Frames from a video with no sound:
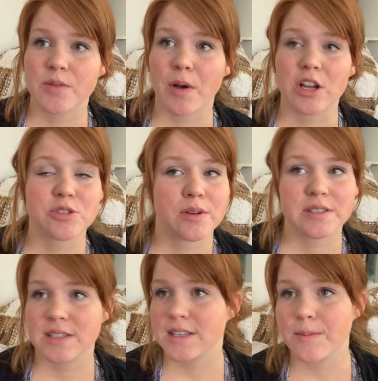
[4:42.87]
Poshmark's
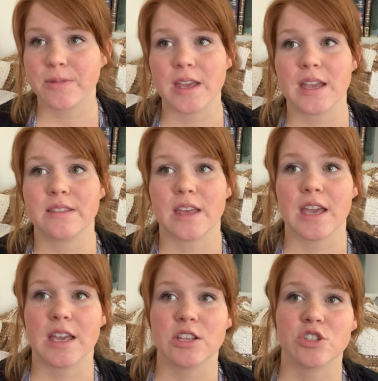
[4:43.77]
the same thing.
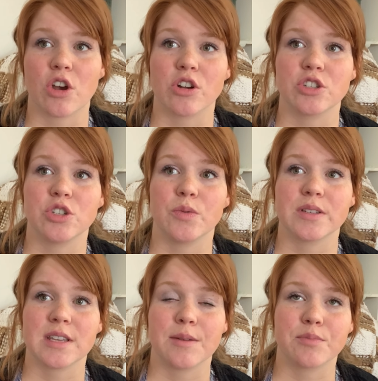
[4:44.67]
They charge you a
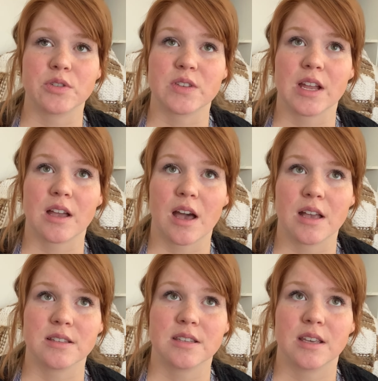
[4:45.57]
10%
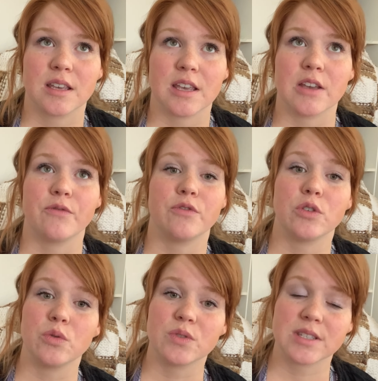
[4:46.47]
cut if
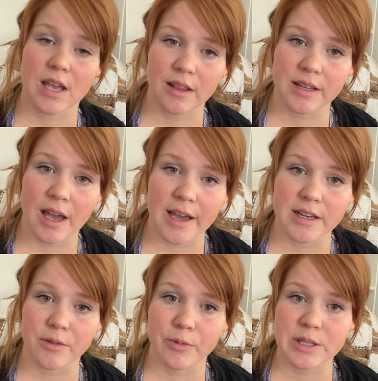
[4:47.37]
you sell an
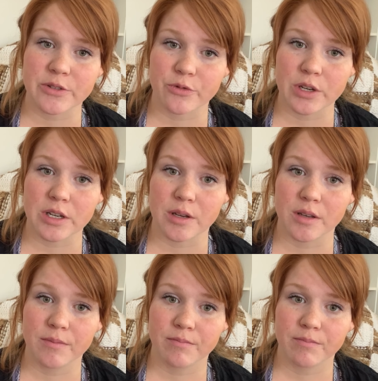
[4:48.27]
item. It's free to
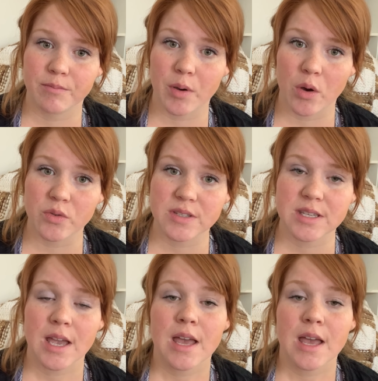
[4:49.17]
post.